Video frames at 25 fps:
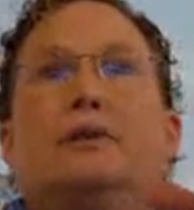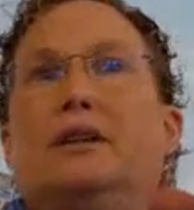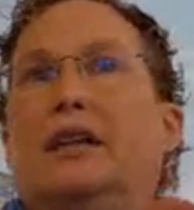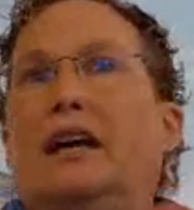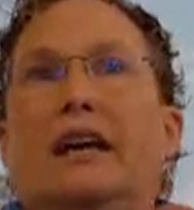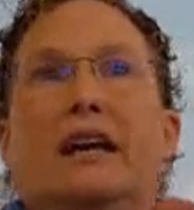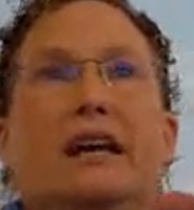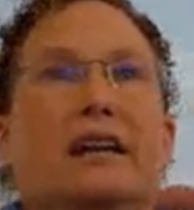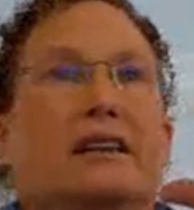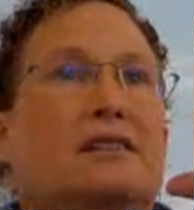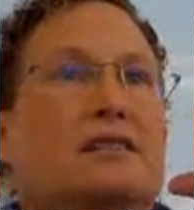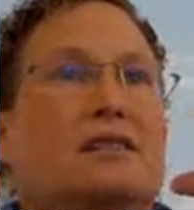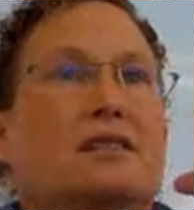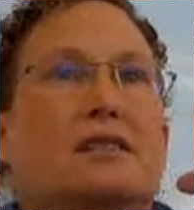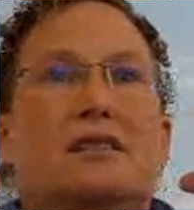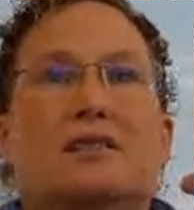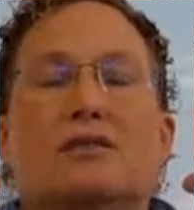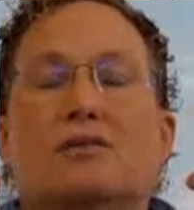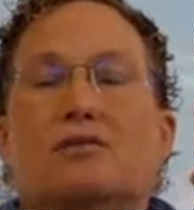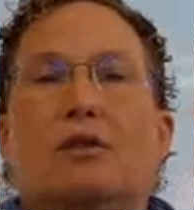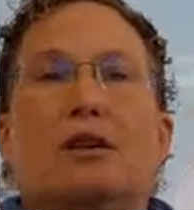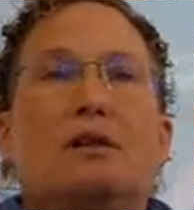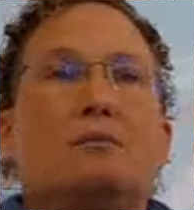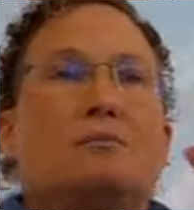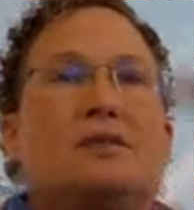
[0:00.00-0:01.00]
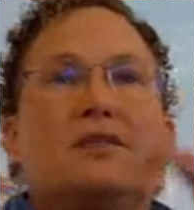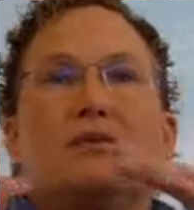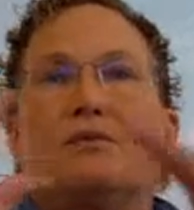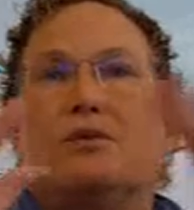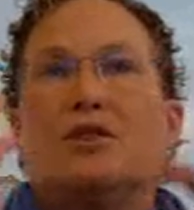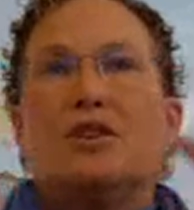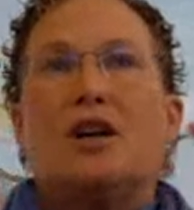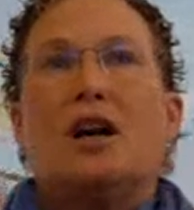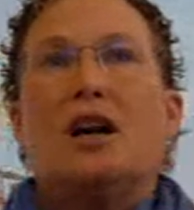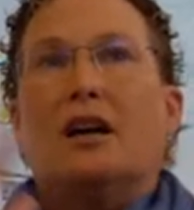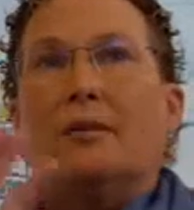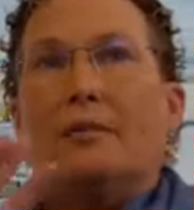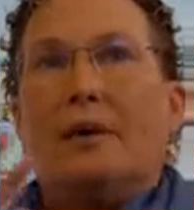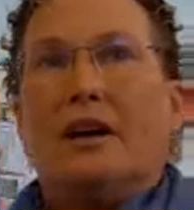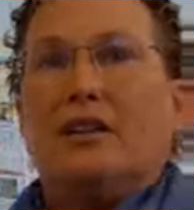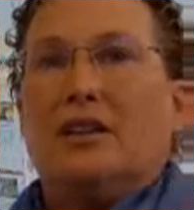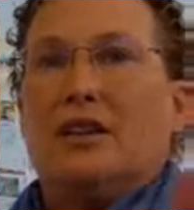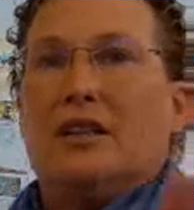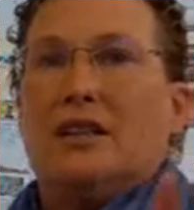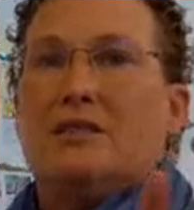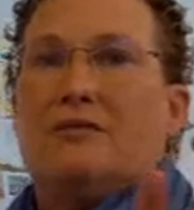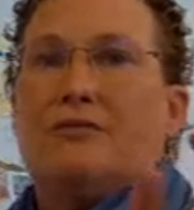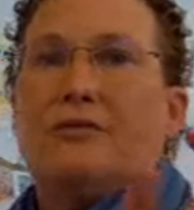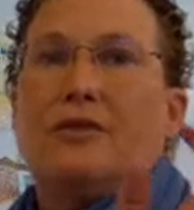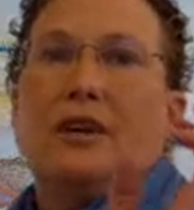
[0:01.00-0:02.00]
Plants, swamps, we'll talk about
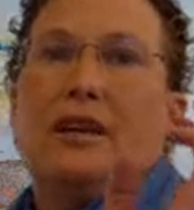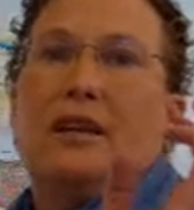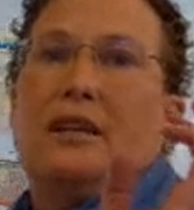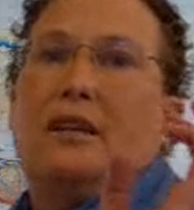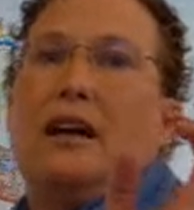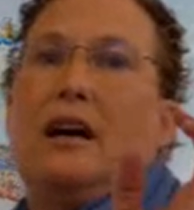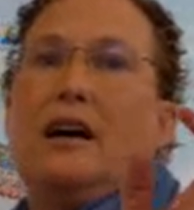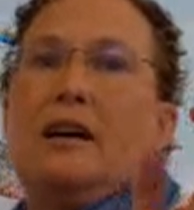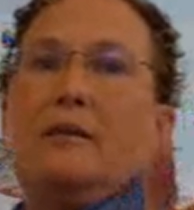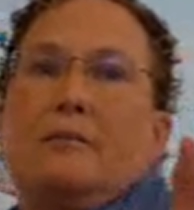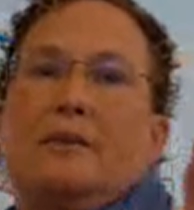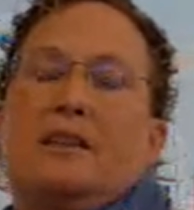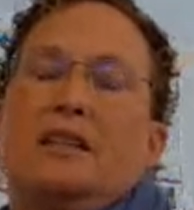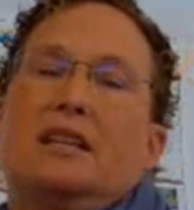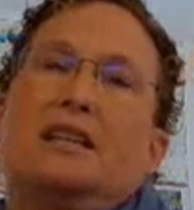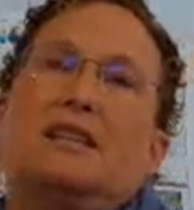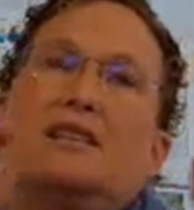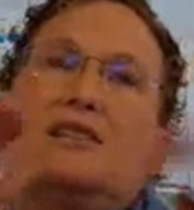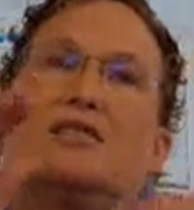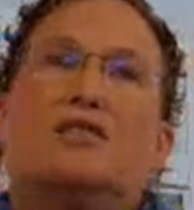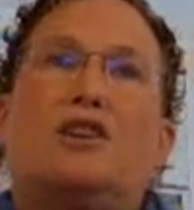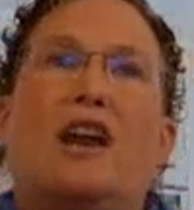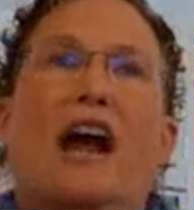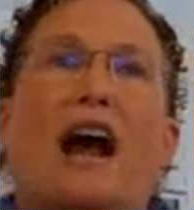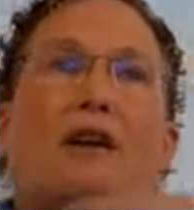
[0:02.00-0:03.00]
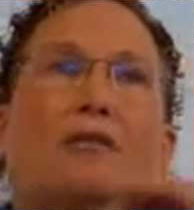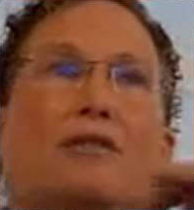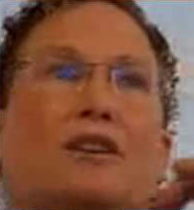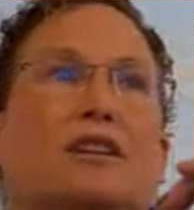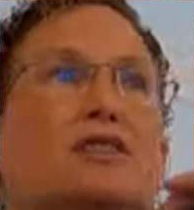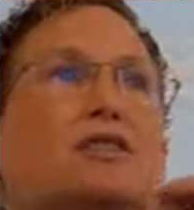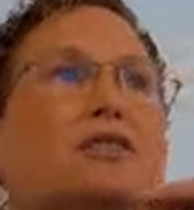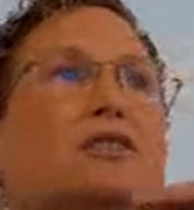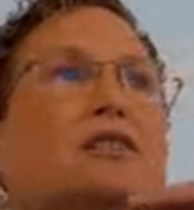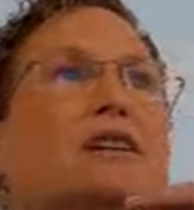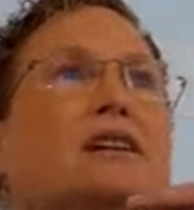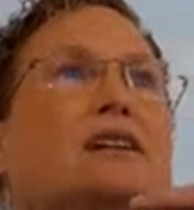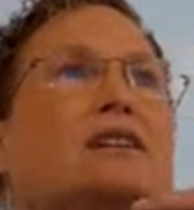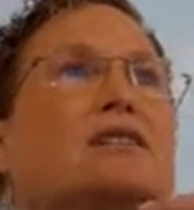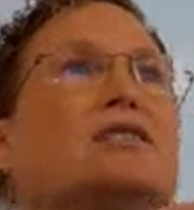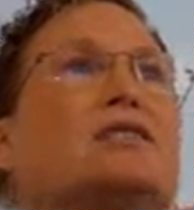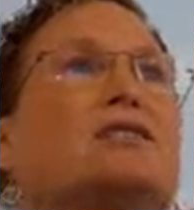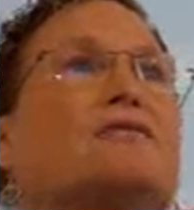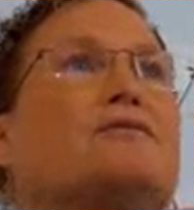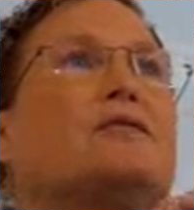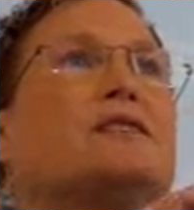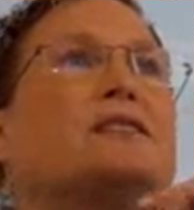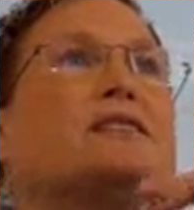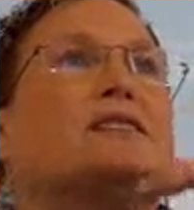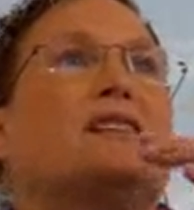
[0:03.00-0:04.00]
the different things and how they turned into
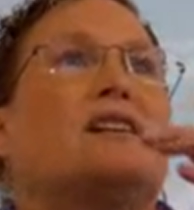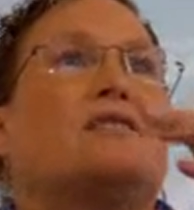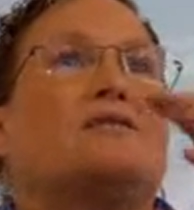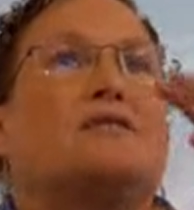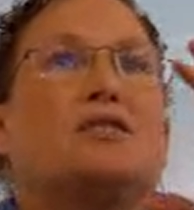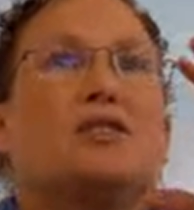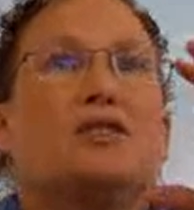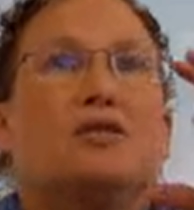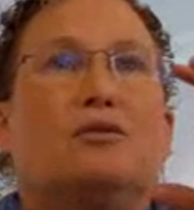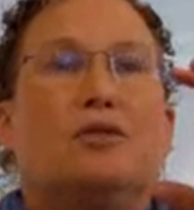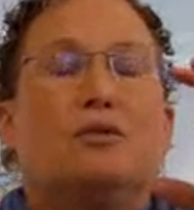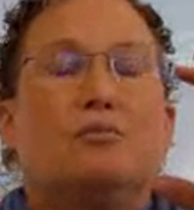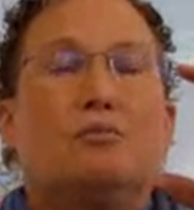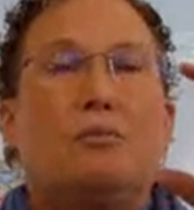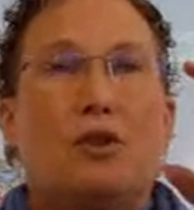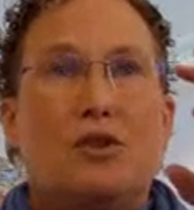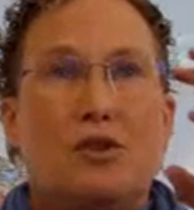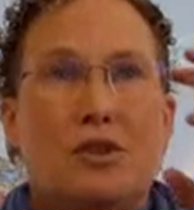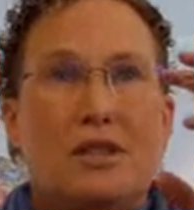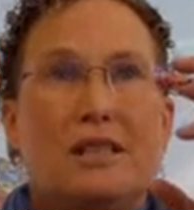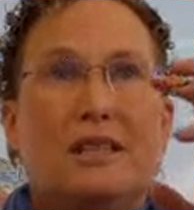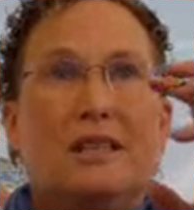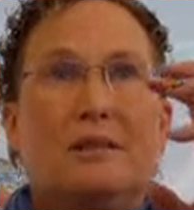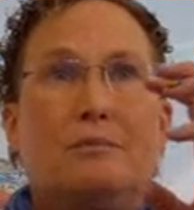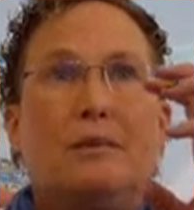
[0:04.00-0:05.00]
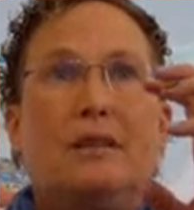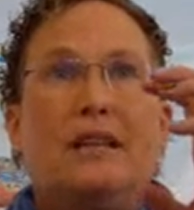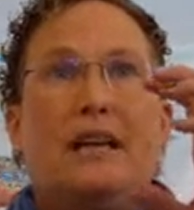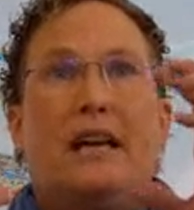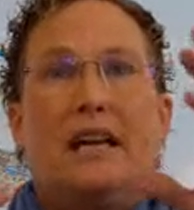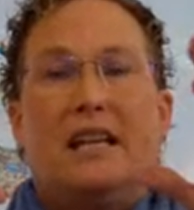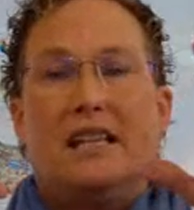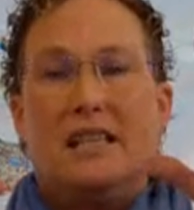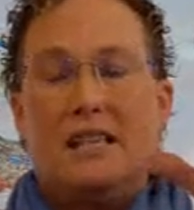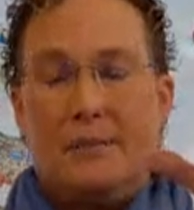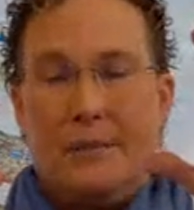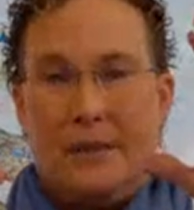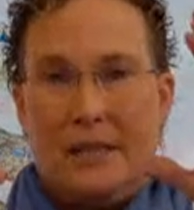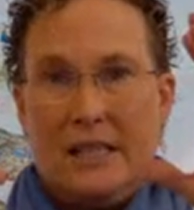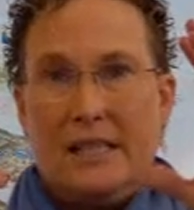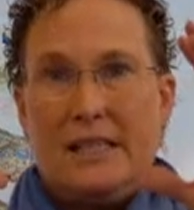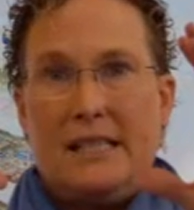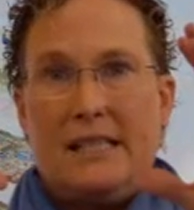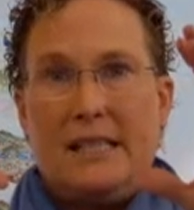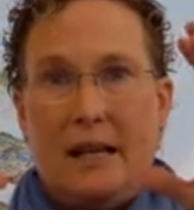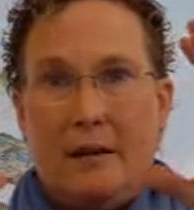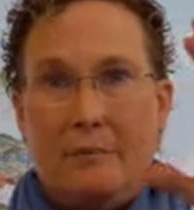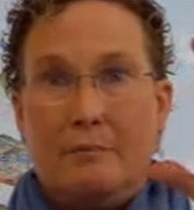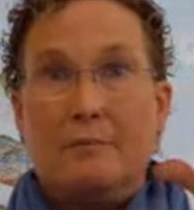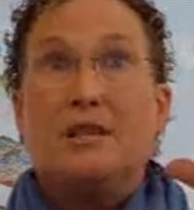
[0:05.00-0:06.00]
different stuff. So mostly plants, but
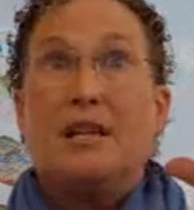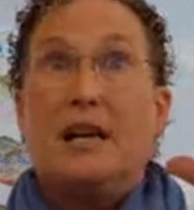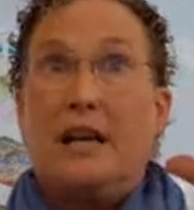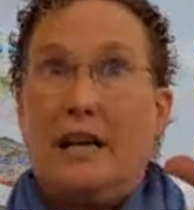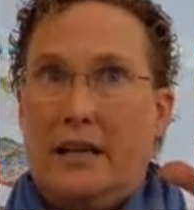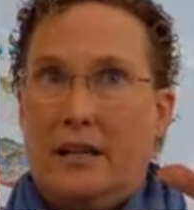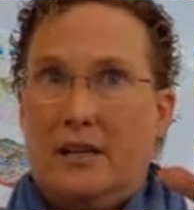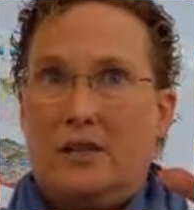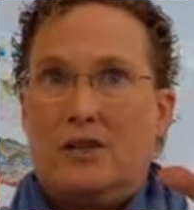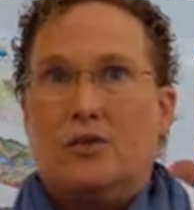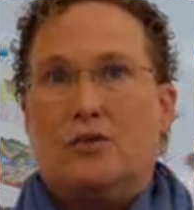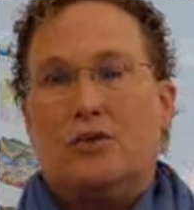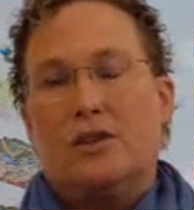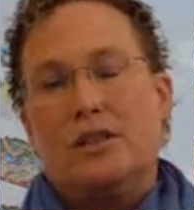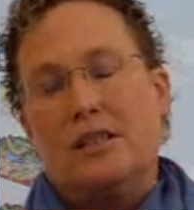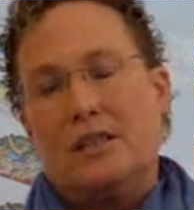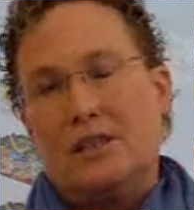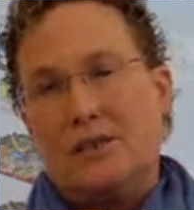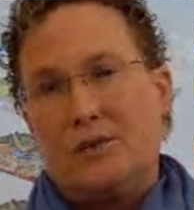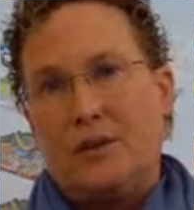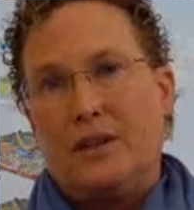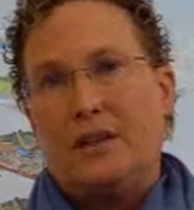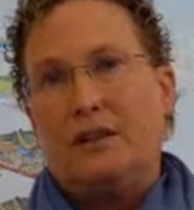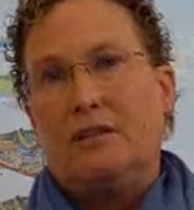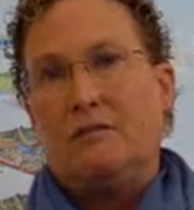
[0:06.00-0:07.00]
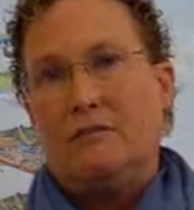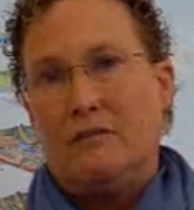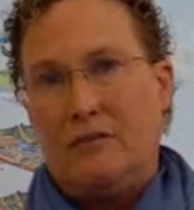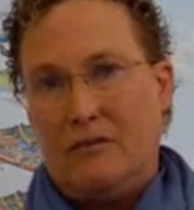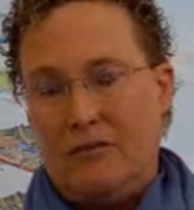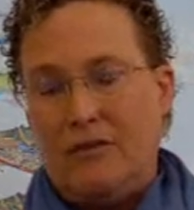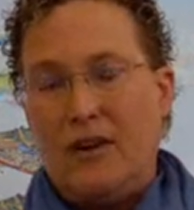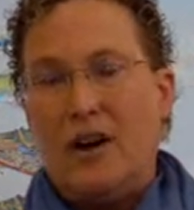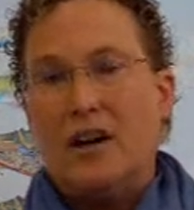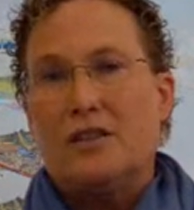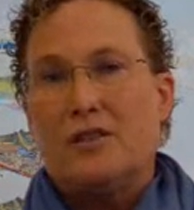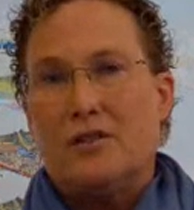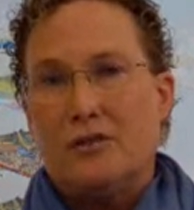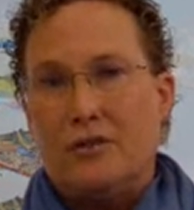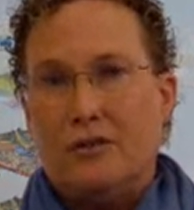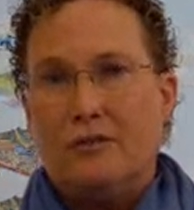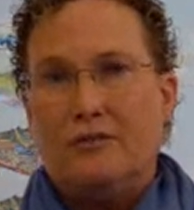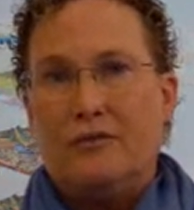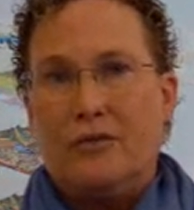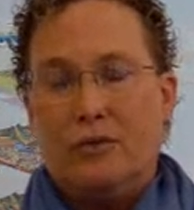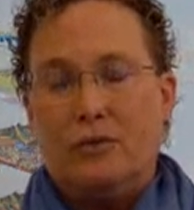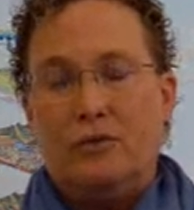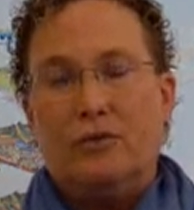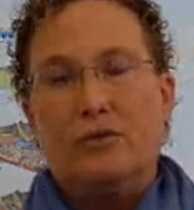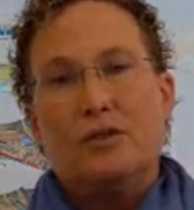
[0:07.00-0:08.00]
some dinosaurs, that's why
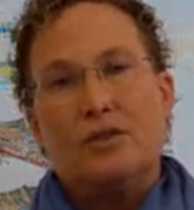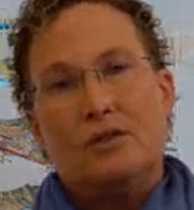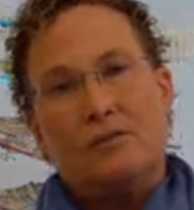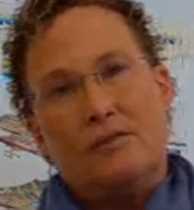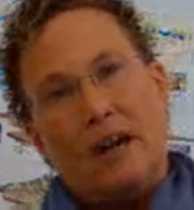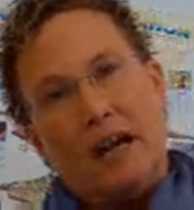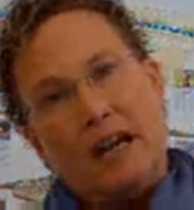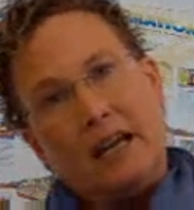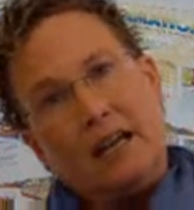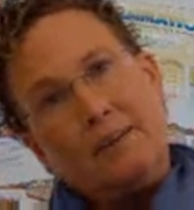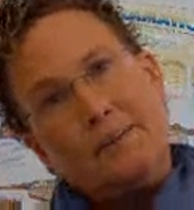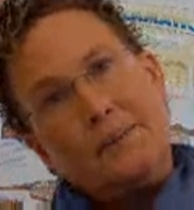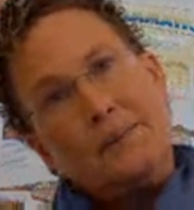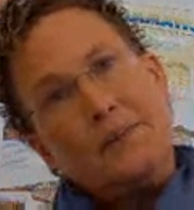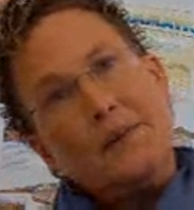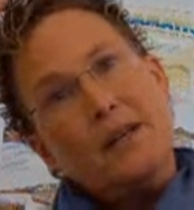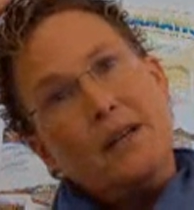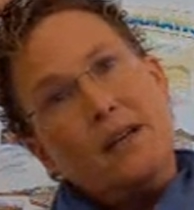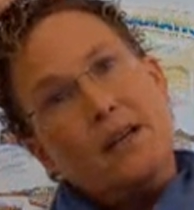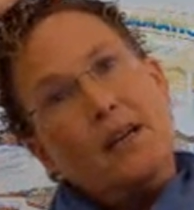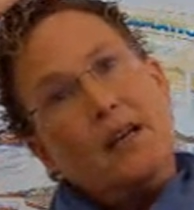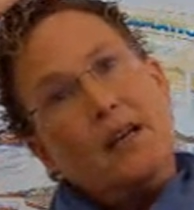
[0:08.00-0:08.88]
fossil fuels, right?